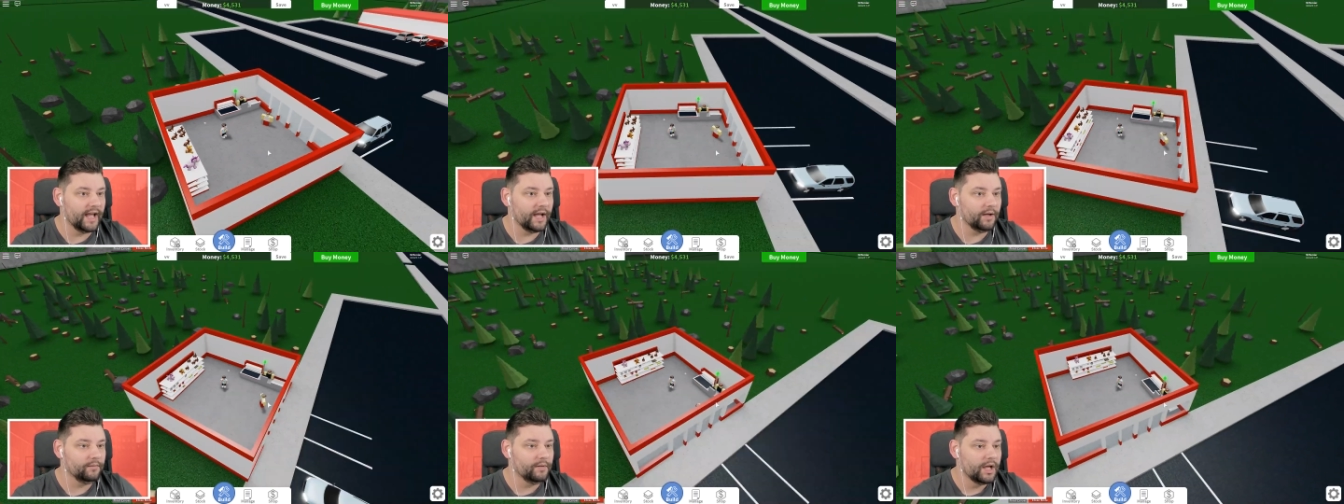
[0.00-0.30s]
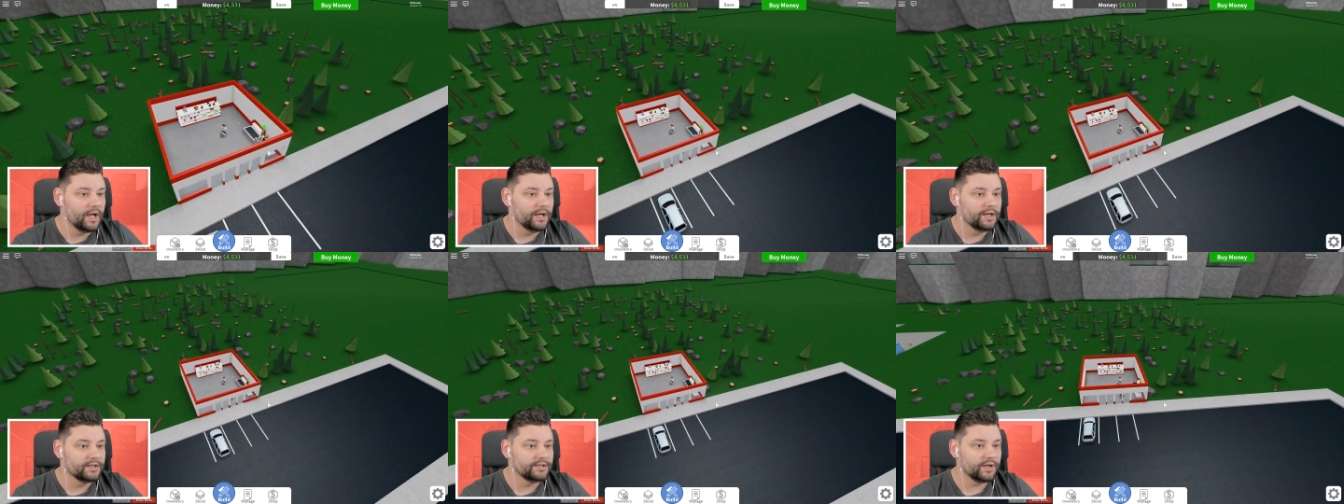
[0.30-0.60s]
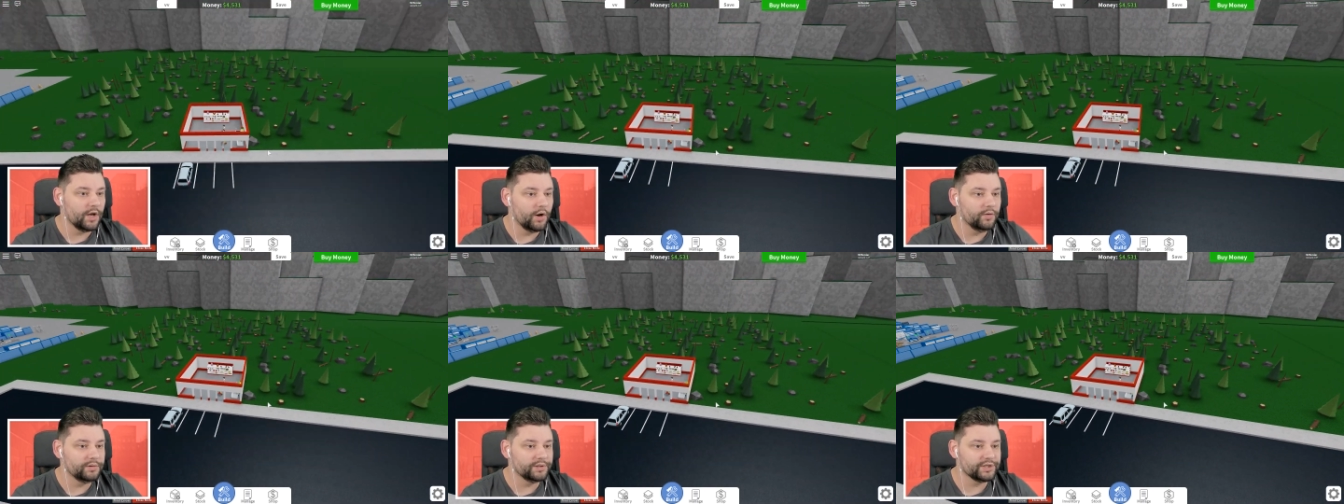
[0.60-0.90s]
now.
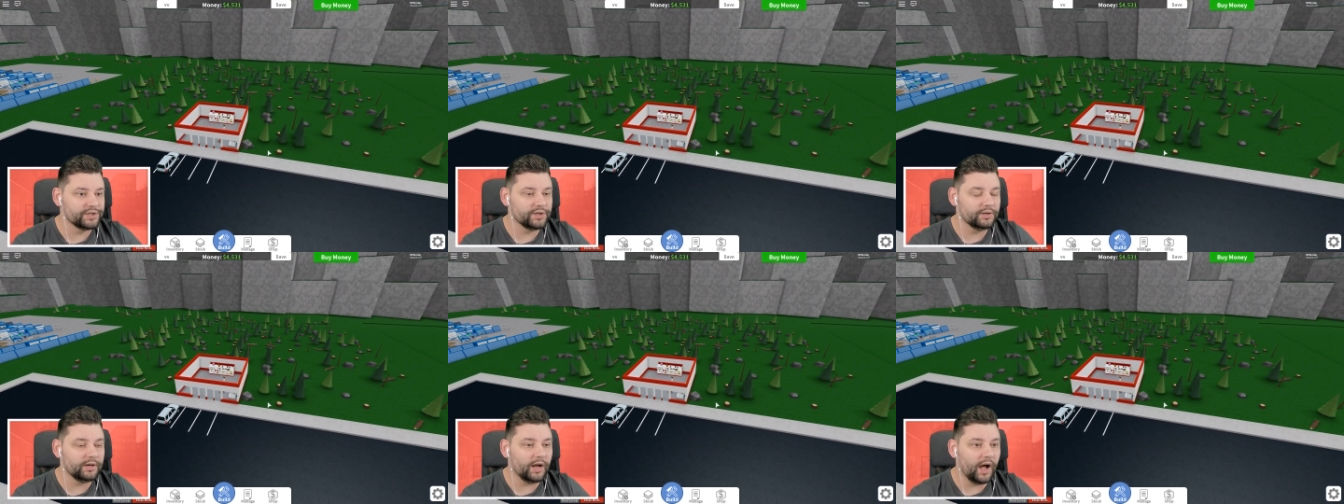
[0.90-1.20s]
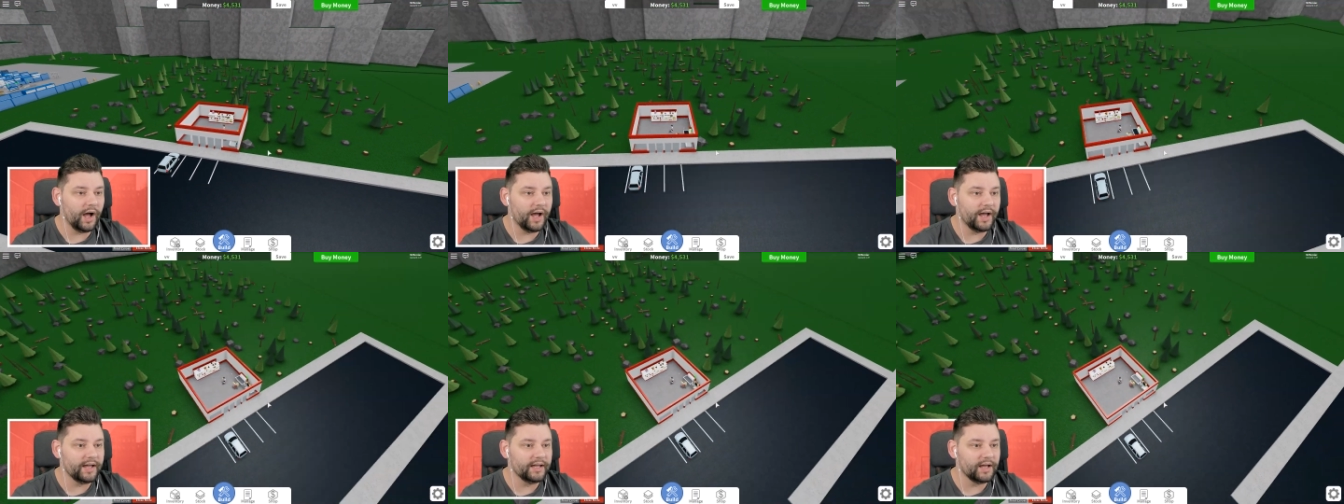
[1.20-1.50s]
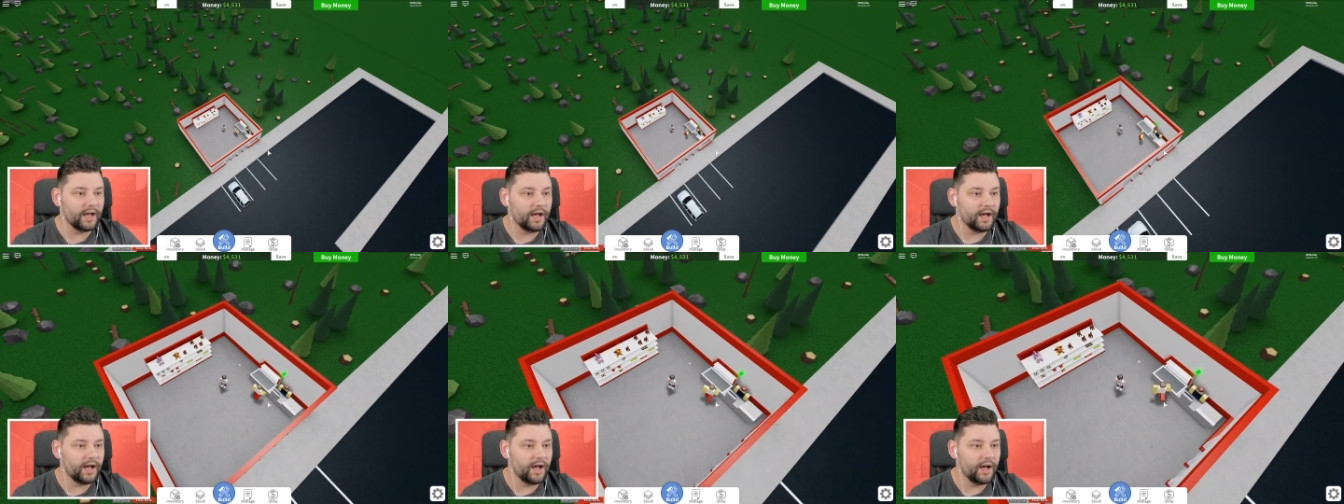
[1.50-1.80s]
So should
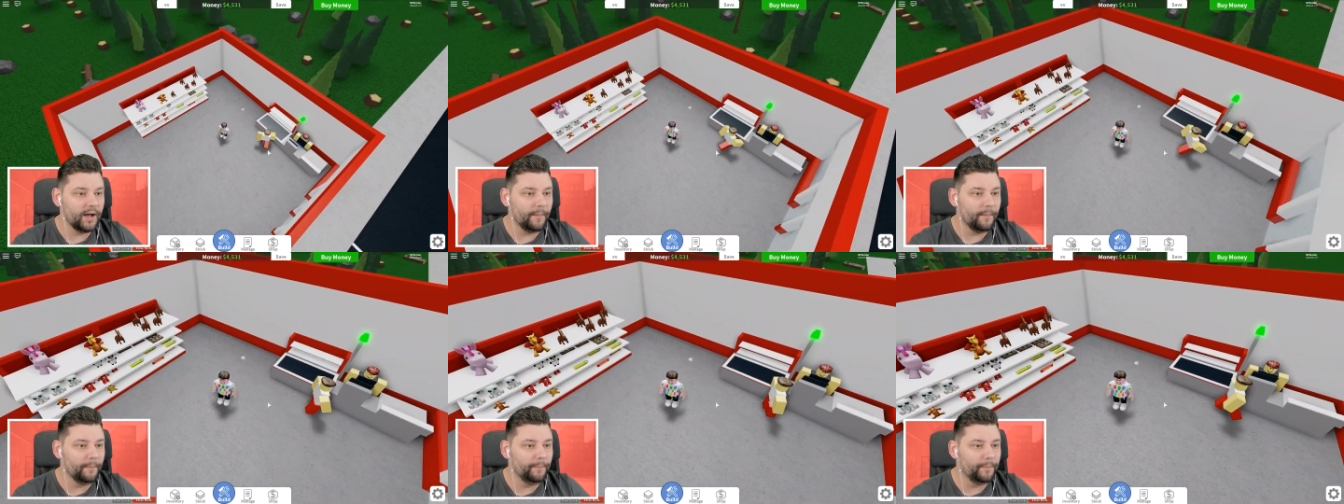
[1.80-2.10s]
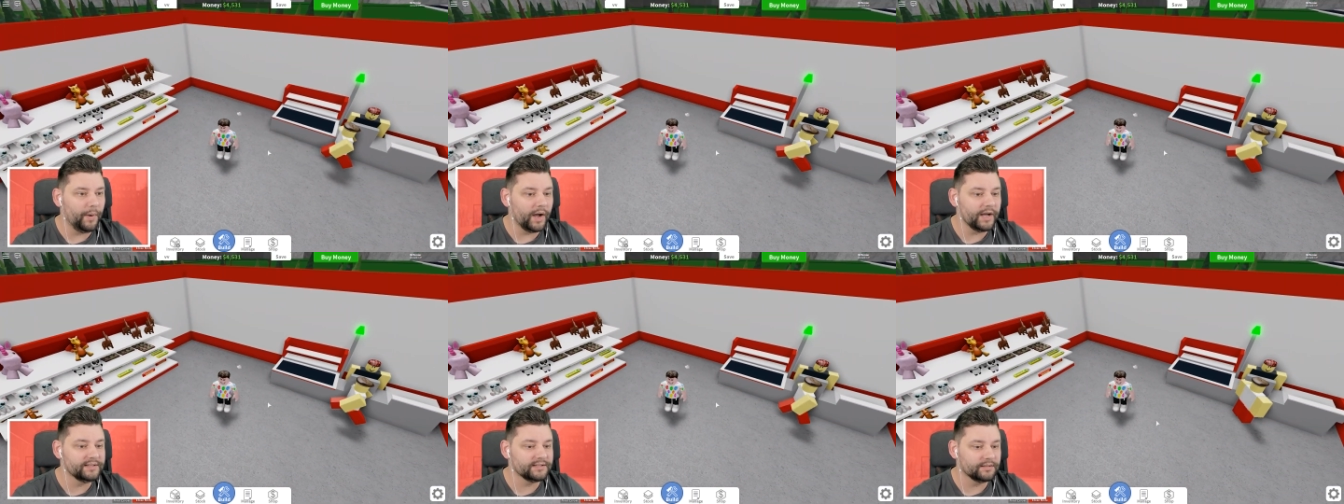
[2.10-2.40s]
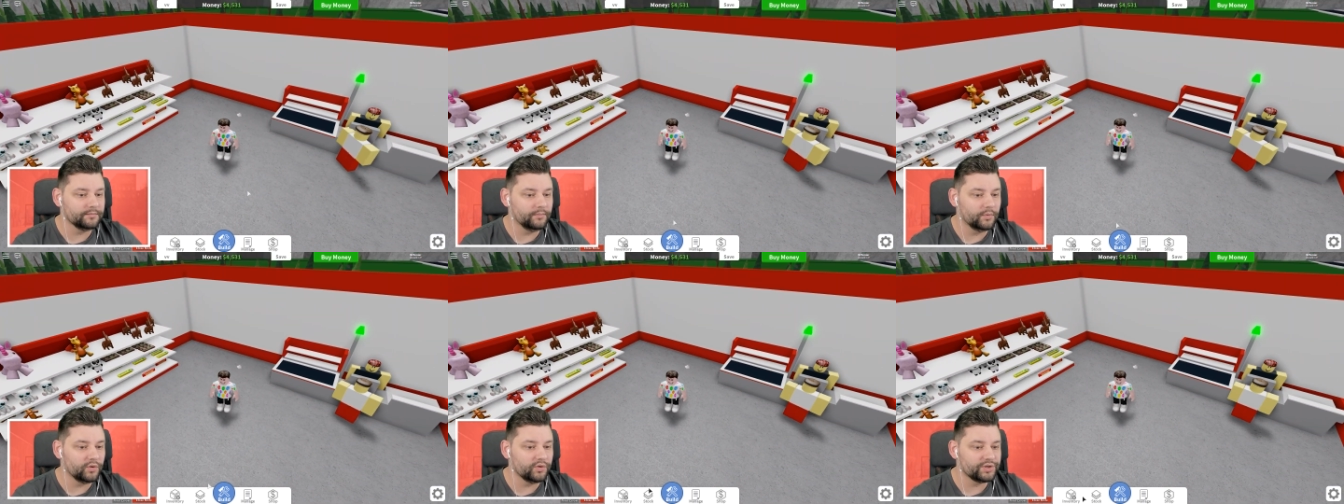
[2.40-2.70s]
I um, buy
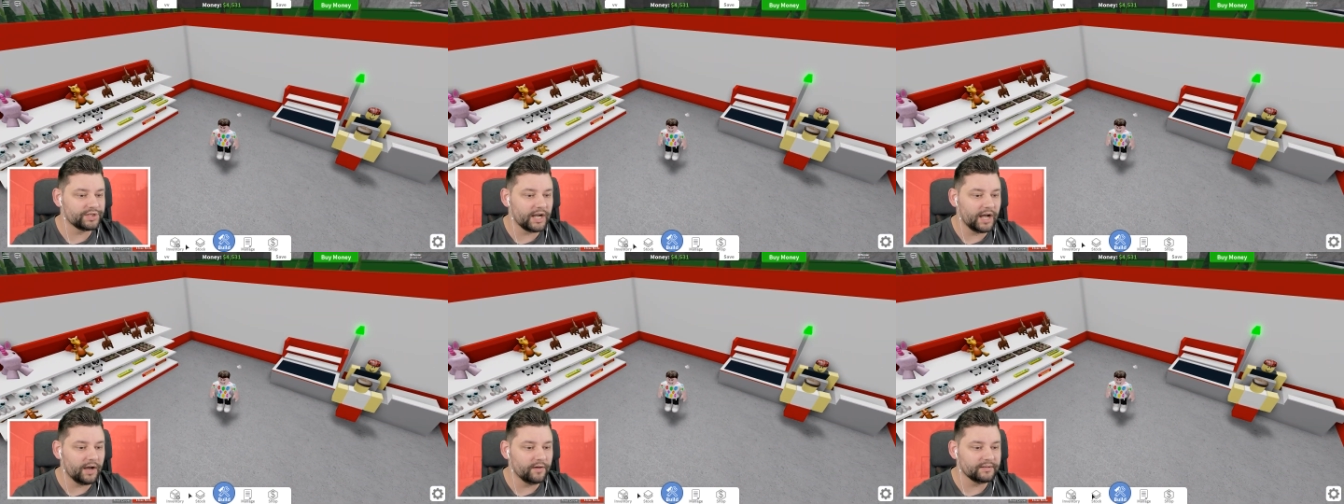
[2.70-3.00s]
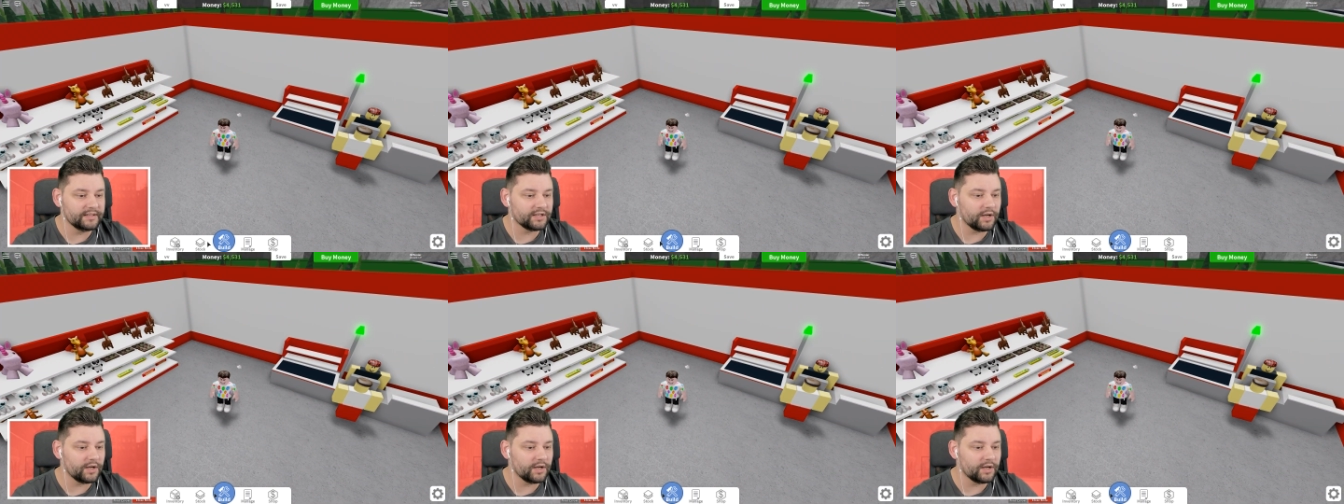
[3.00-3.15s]
some more shelves?